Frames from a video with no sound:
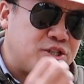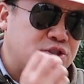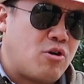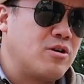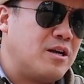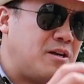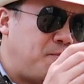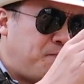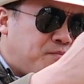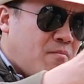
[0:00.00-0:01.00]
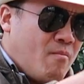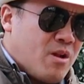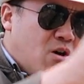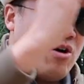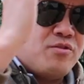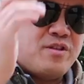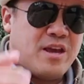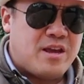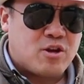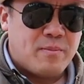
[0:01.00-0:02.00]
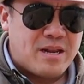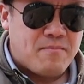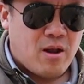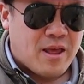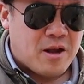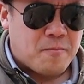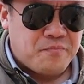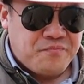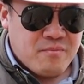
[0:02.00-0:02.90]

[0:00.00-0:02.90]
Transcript: is stronger on the committee bottling.